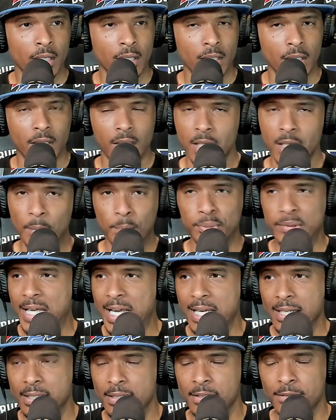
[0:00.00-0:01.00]

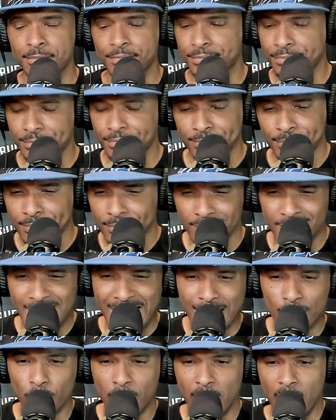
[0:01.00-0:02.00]
complaining.
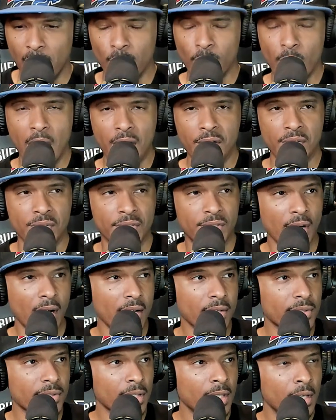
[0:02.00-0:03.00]
That's what Aaron Rodgers
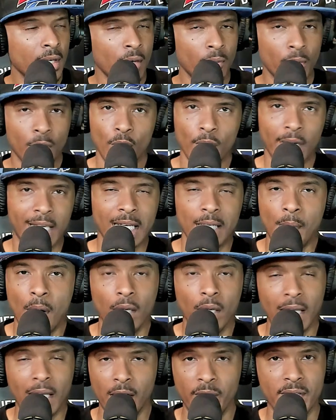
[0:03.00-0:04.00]
does. We're going to get him
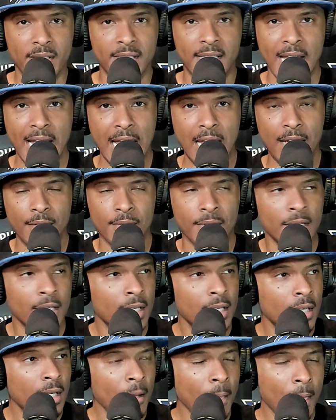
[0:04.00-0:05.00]
all out of his game.
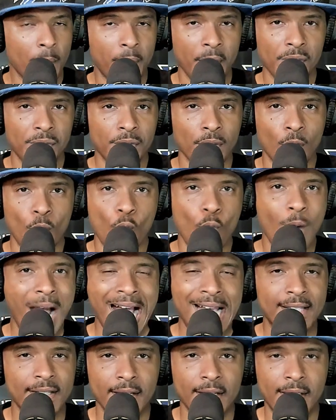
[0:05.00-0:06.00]
The Bills are going to
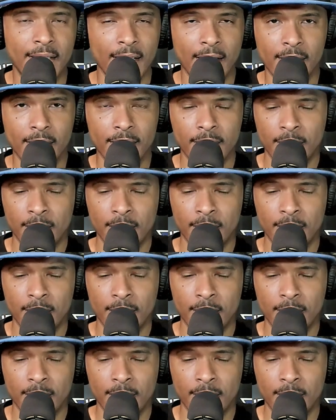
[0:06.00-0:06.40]
wax it again.